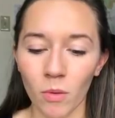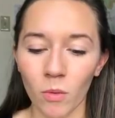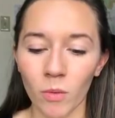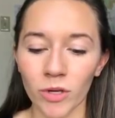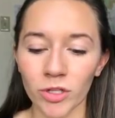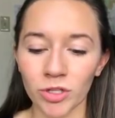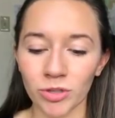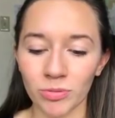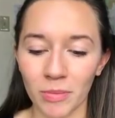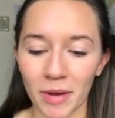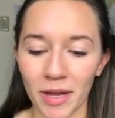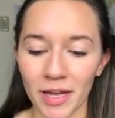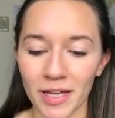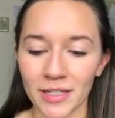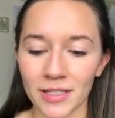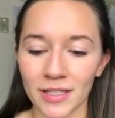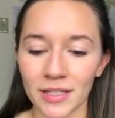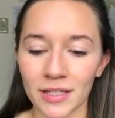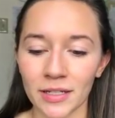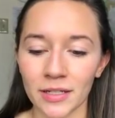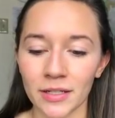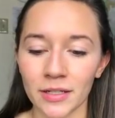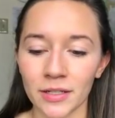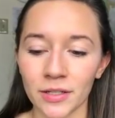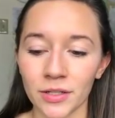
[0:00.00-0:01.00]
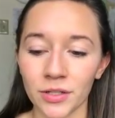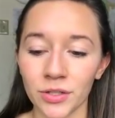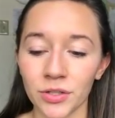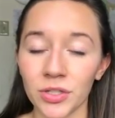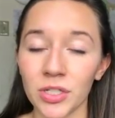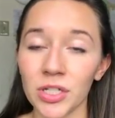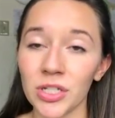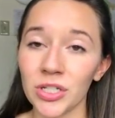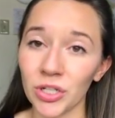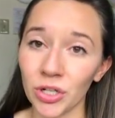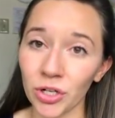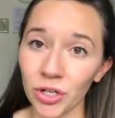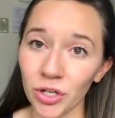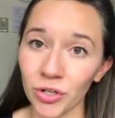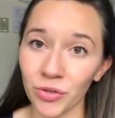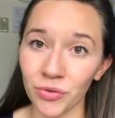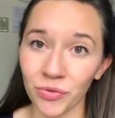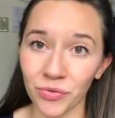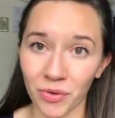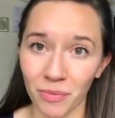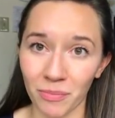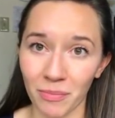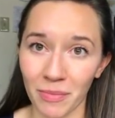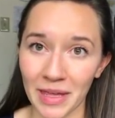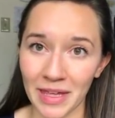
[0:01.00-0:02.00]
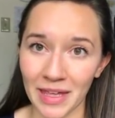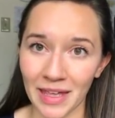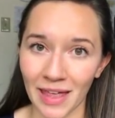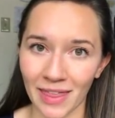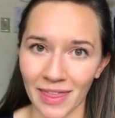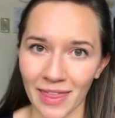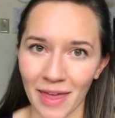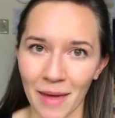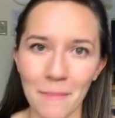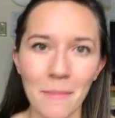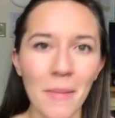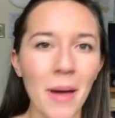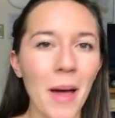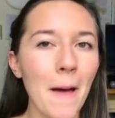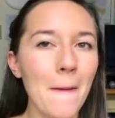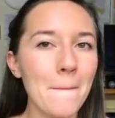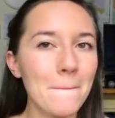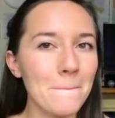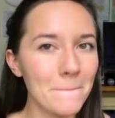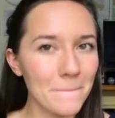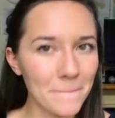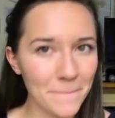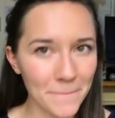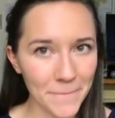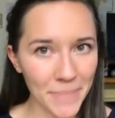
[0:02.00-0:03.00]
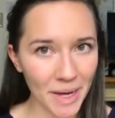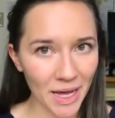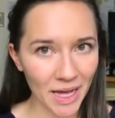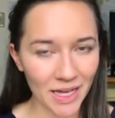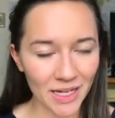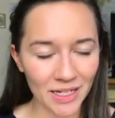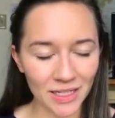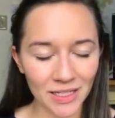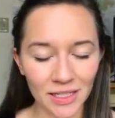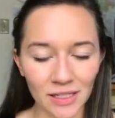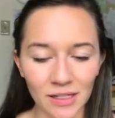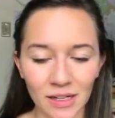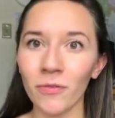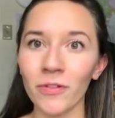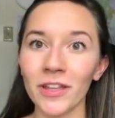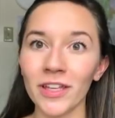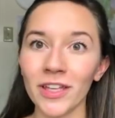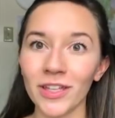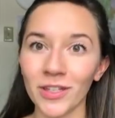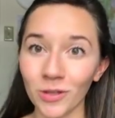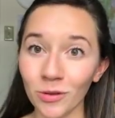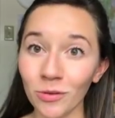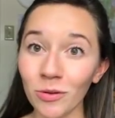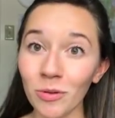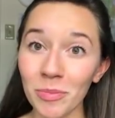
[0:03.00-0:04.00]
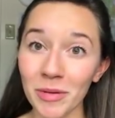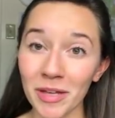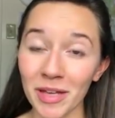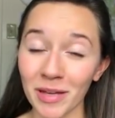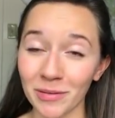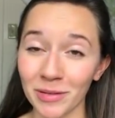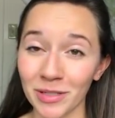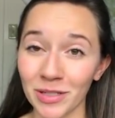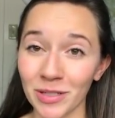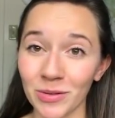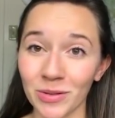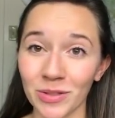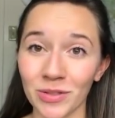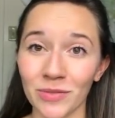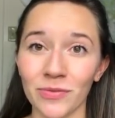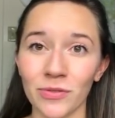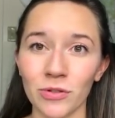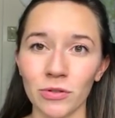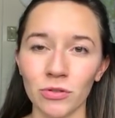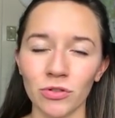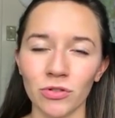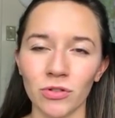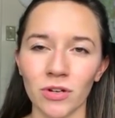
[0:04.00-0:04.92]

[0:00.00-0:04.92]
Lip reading: which might deter you from making them. But hopefully you'll be able to use a few